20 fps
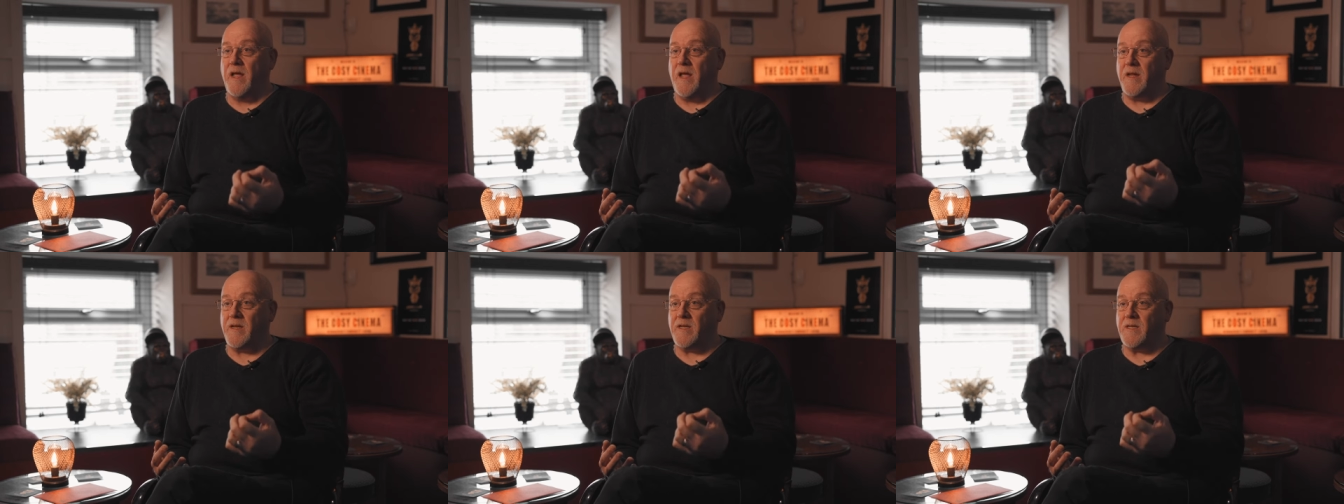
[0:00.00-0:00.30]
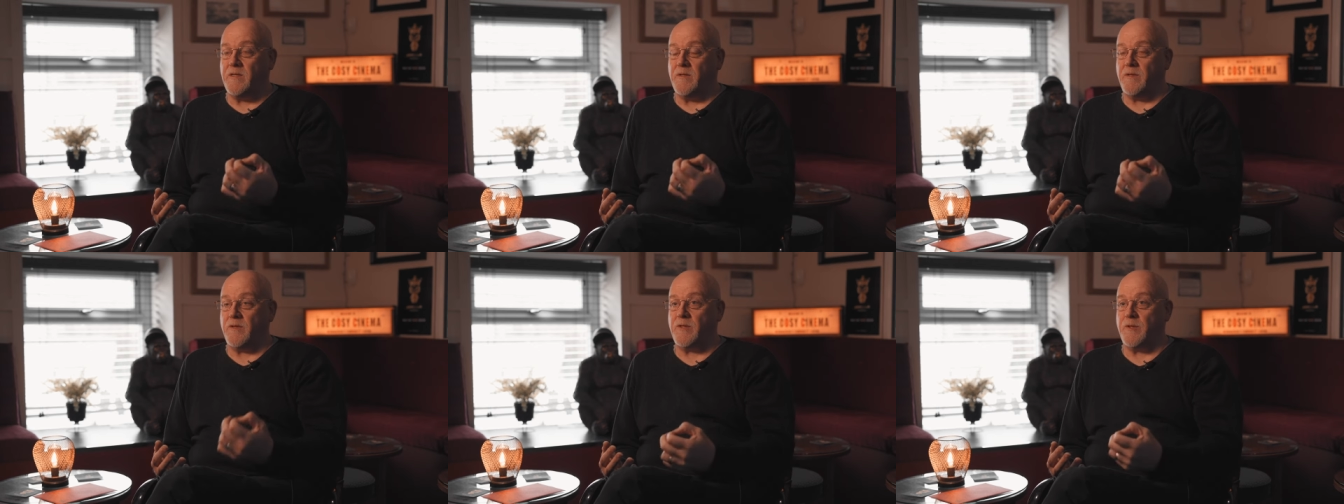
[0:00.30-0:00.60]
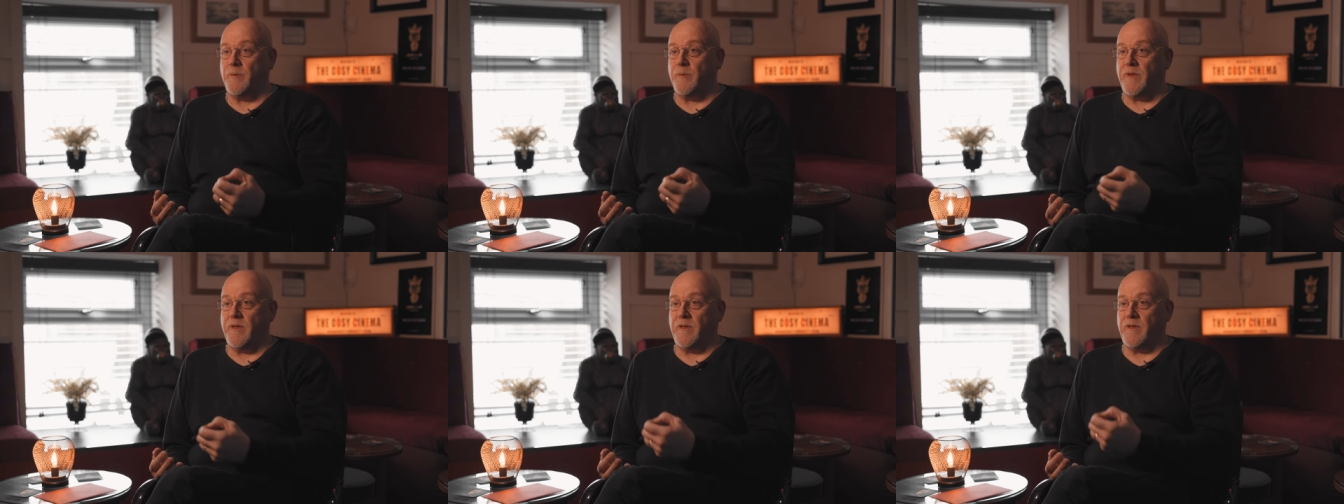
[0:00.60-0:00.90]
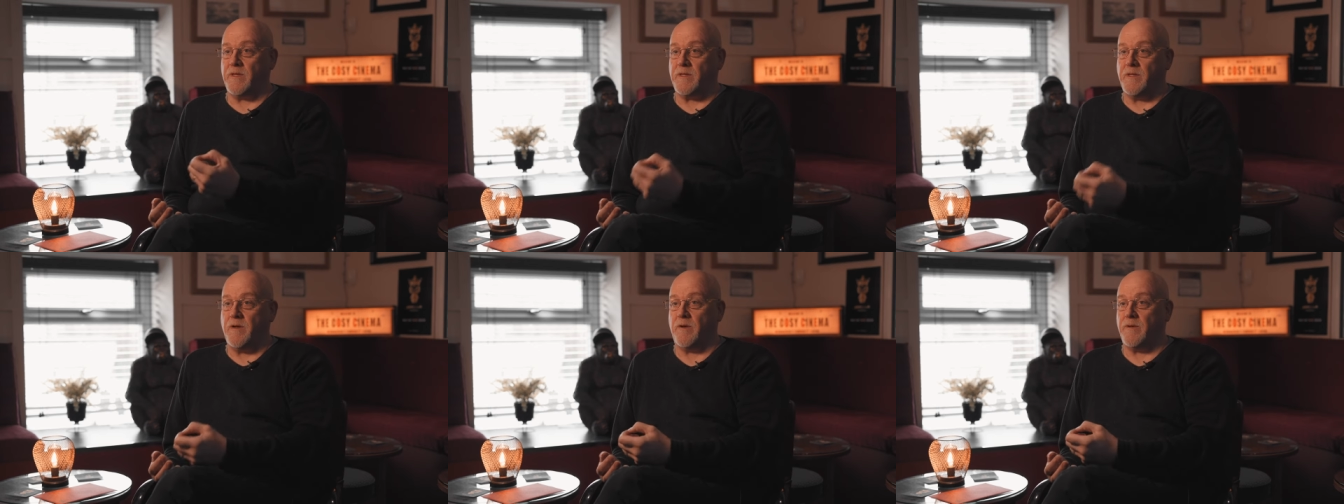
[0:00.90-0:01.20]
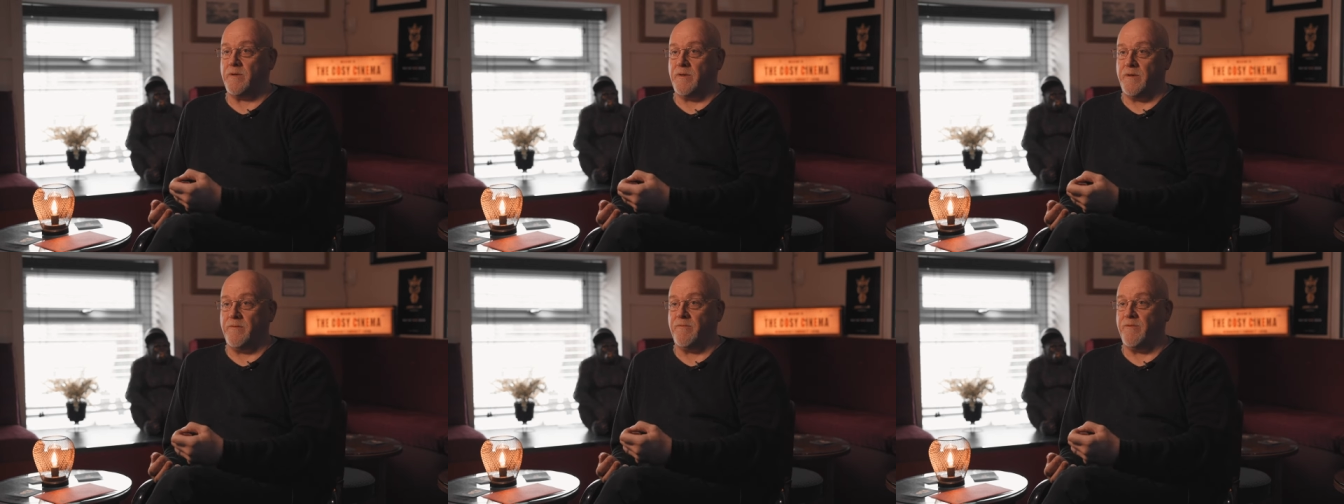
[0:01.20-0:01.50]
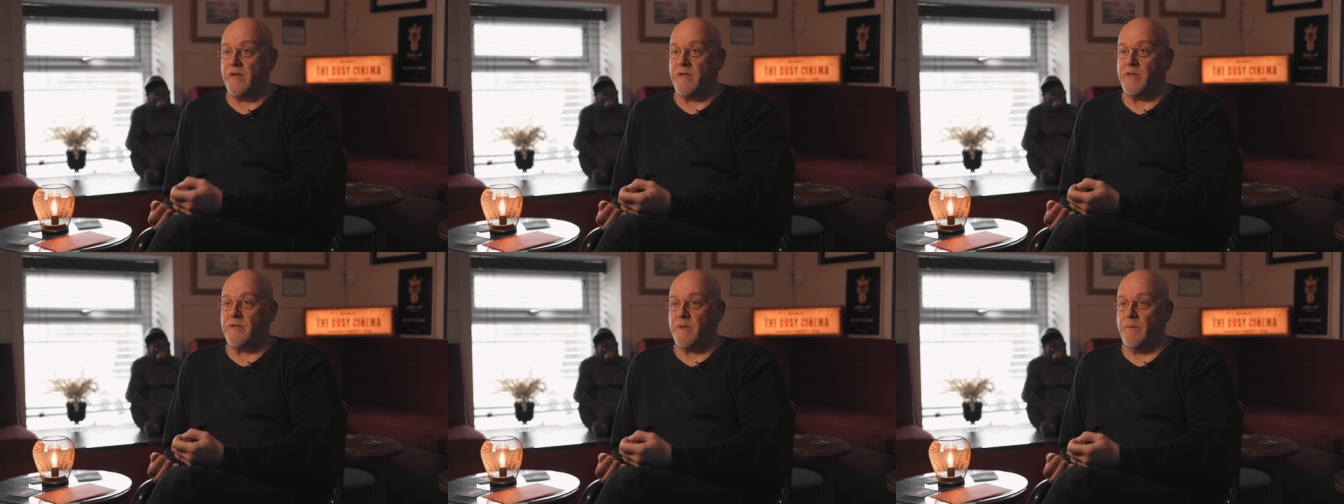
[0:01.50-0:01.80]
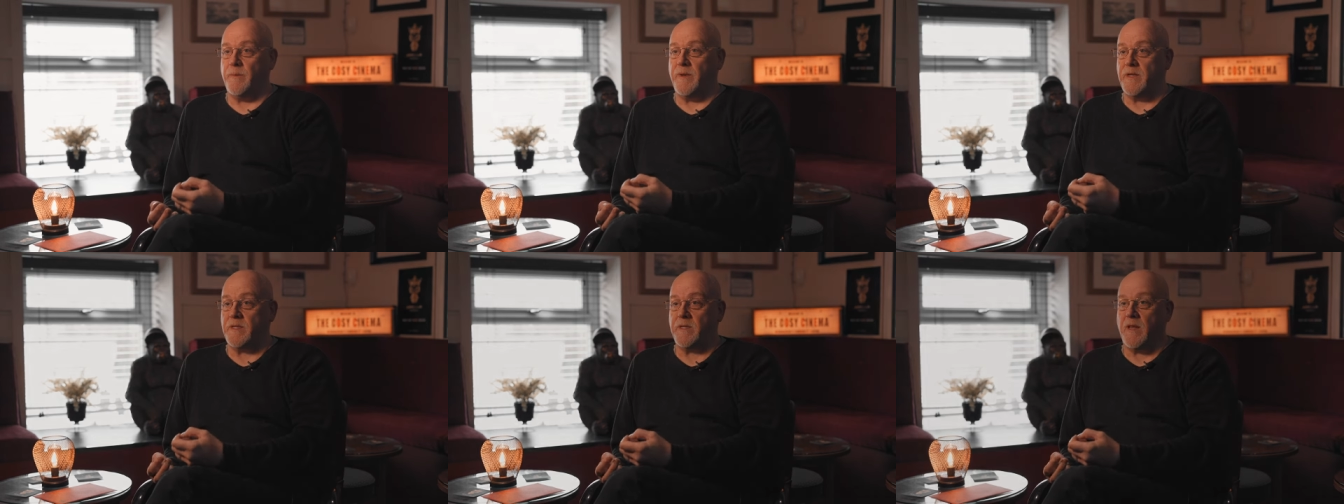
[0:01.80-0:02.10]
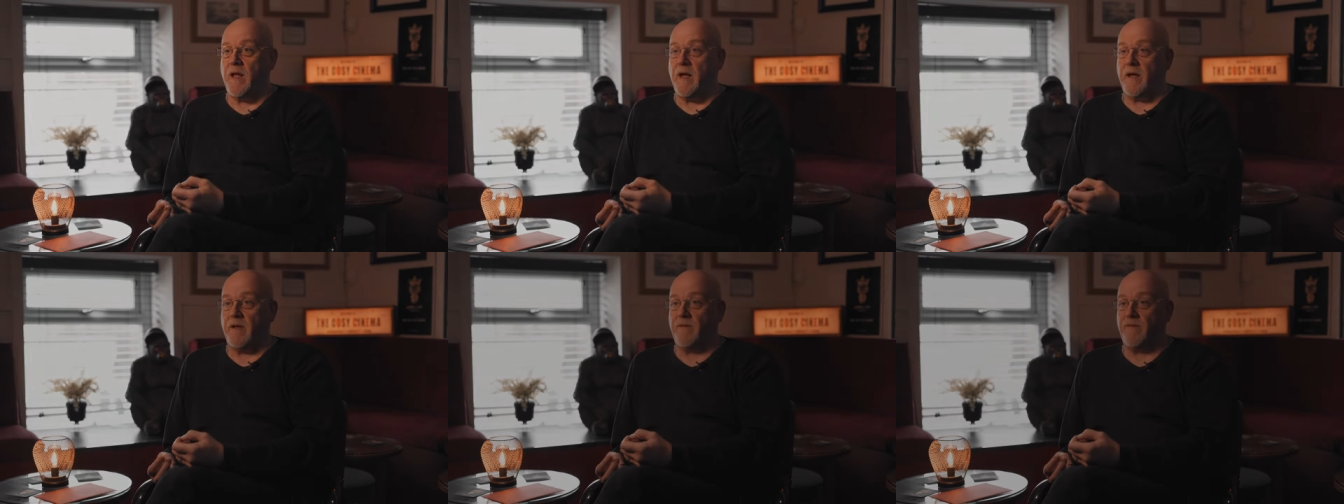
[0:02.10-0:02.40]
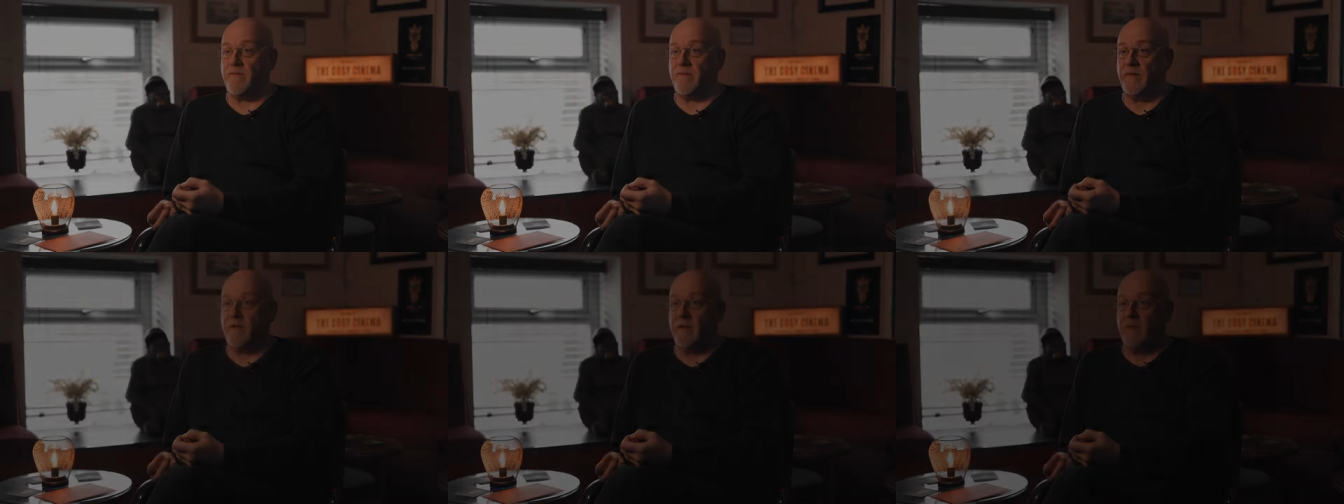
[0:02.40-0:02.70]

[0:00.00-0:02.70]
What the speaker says: it's still something that's got to enrich somebody's life.